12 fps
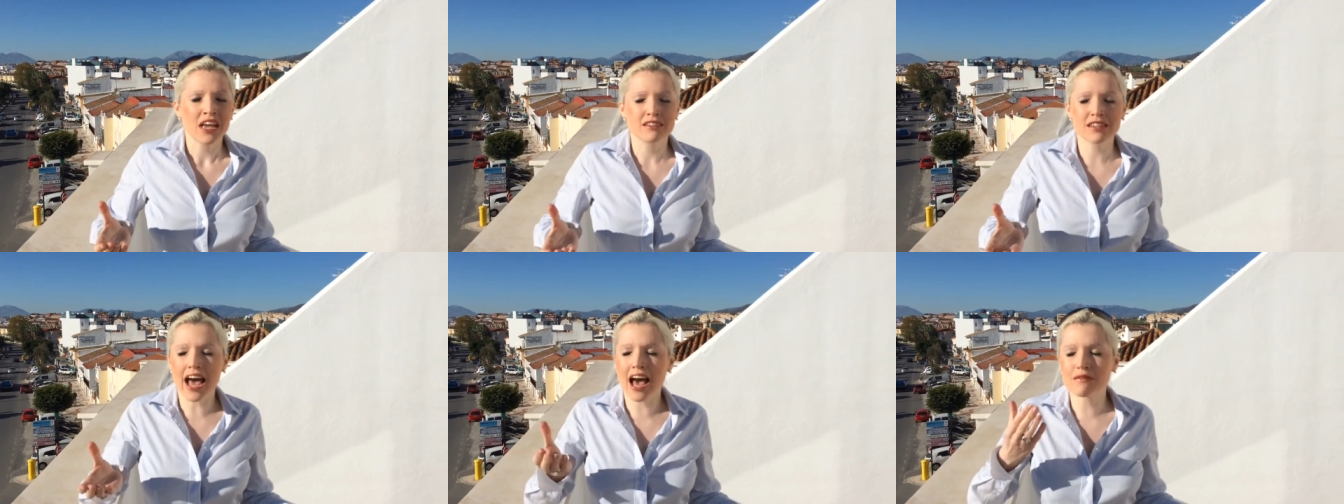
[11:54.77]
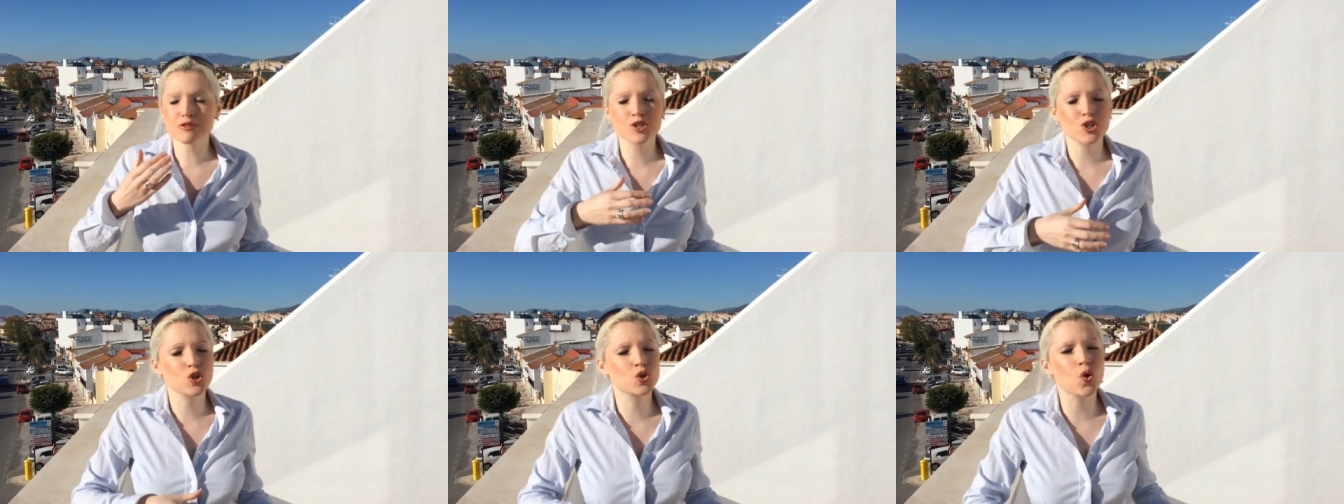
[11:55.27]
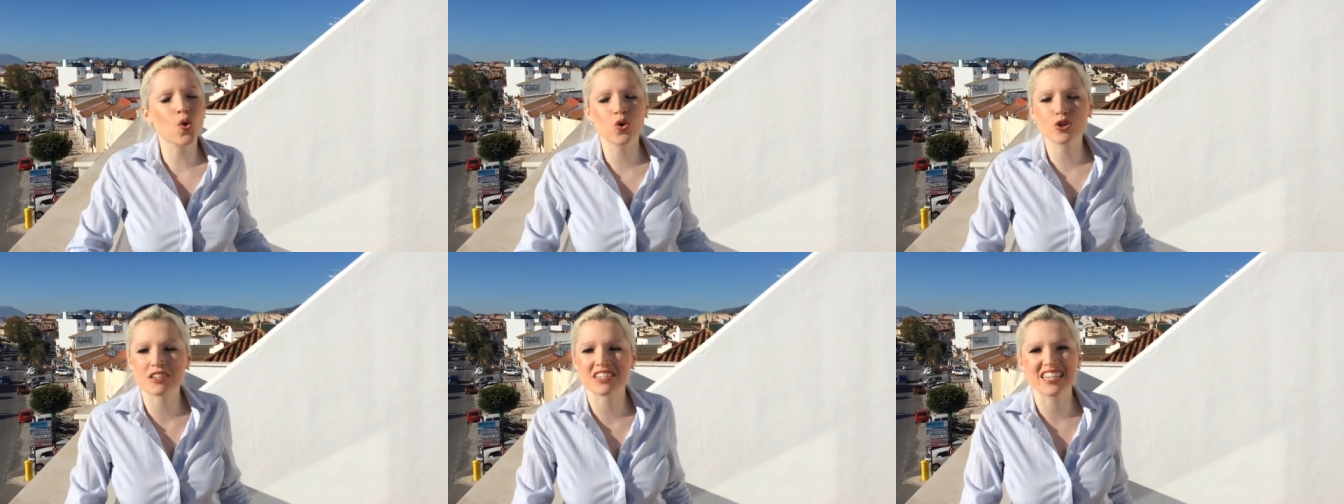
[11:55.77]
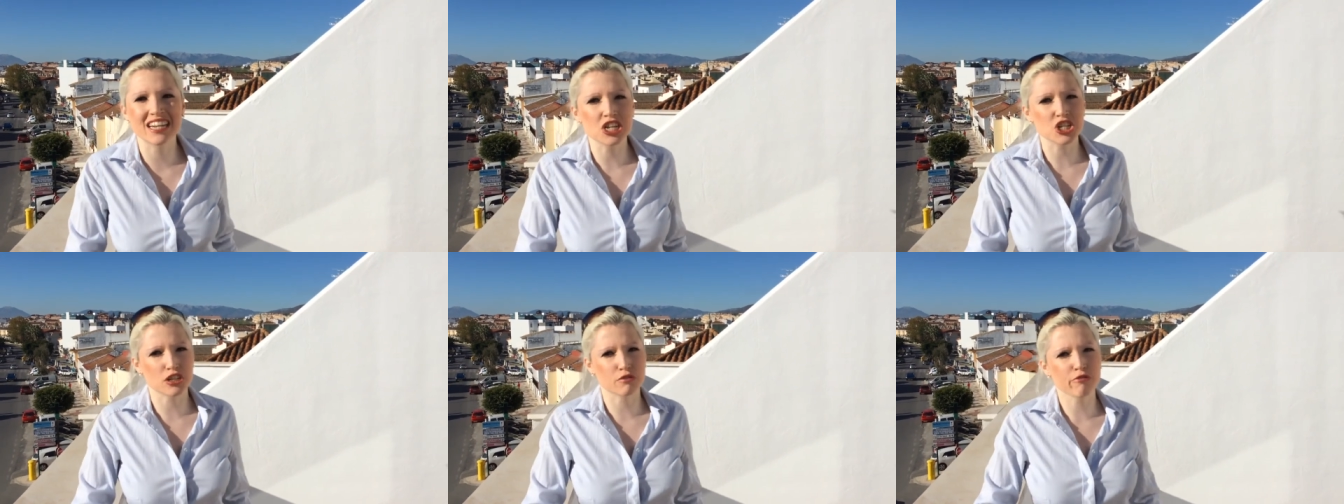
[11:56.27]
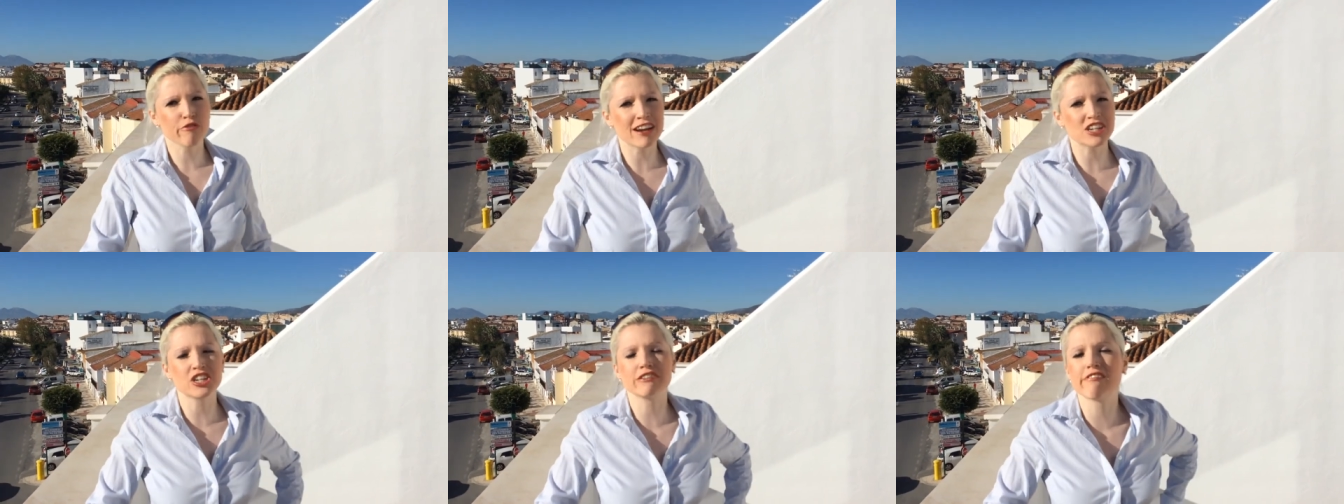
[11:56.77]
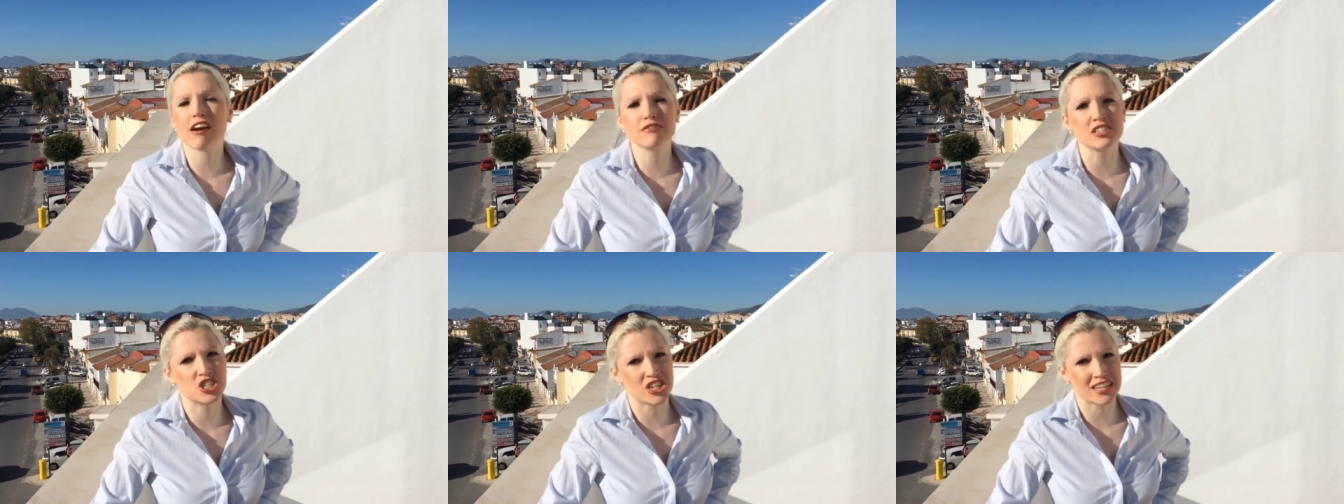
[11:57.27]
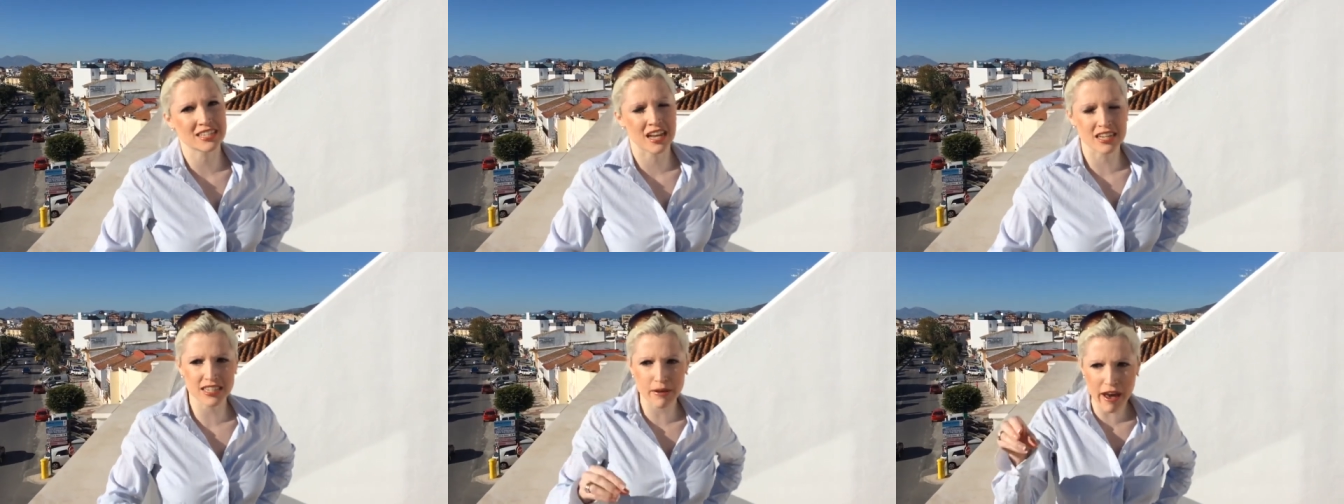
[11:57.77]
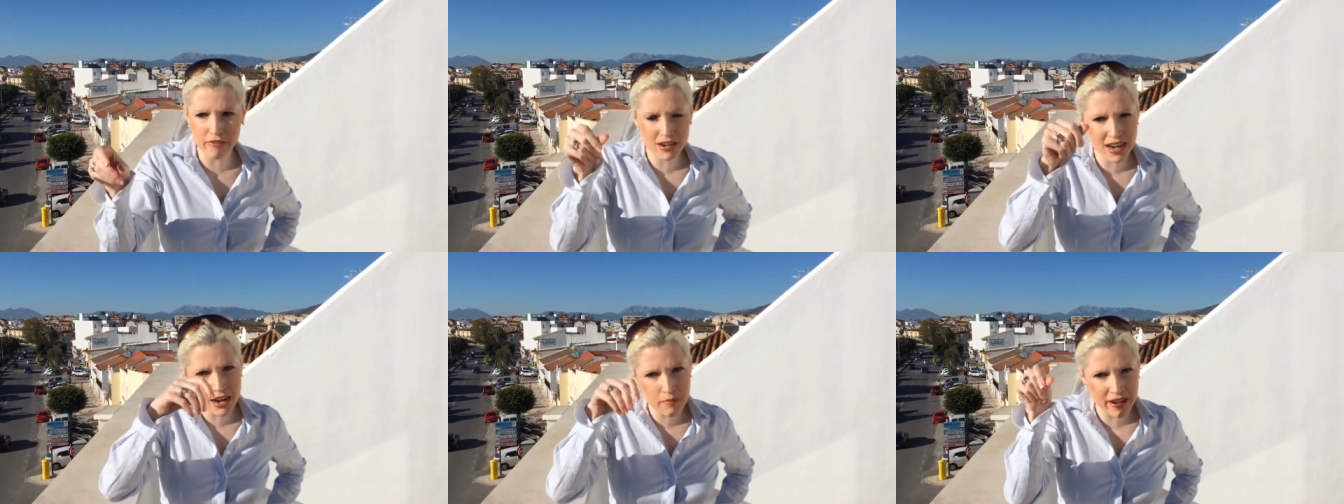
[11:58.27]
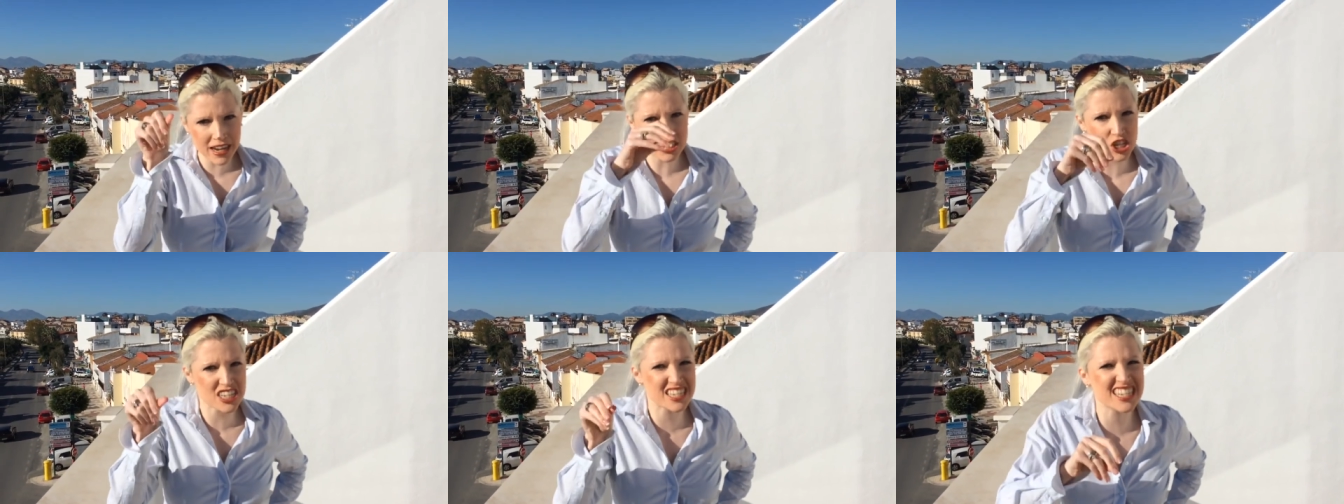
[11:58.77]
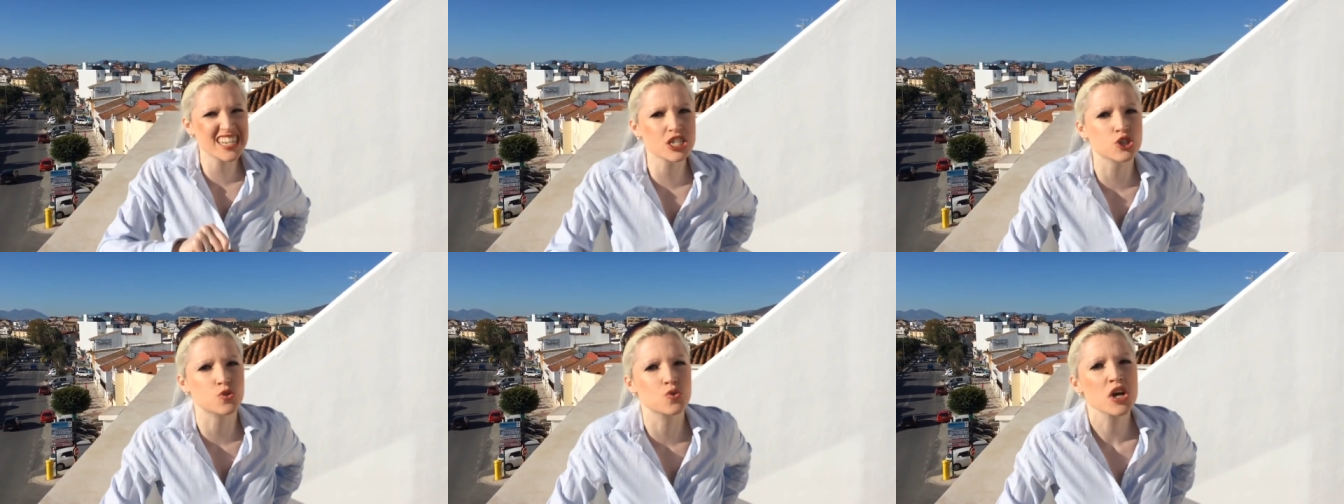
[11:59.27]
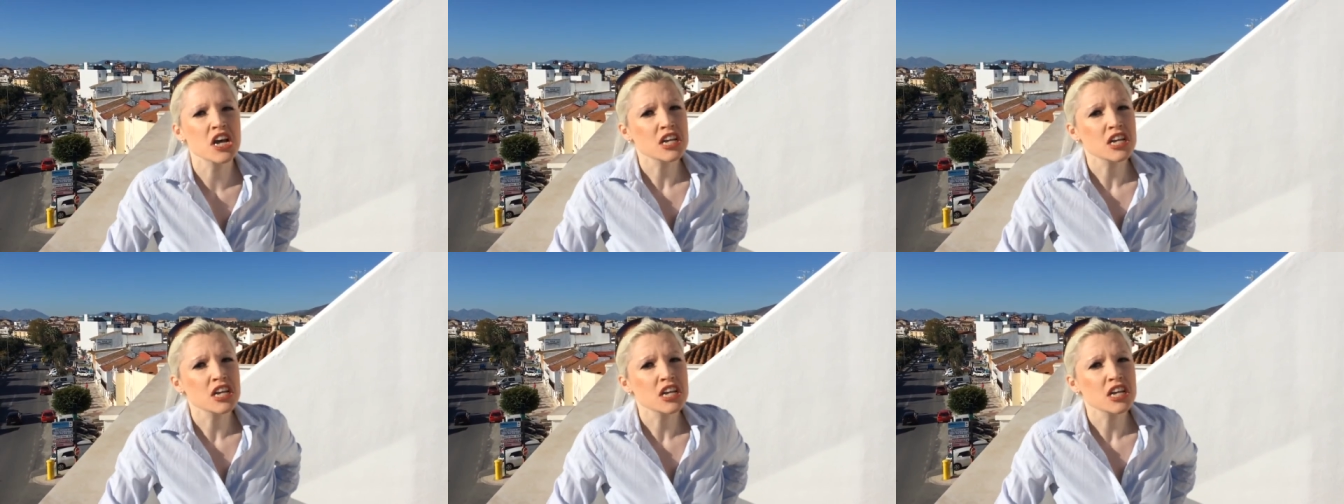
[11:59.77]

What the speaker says: It's absolutely gorgeous, delicious, freshly roasted chestnuts. They have a little bit of, sort of sea salt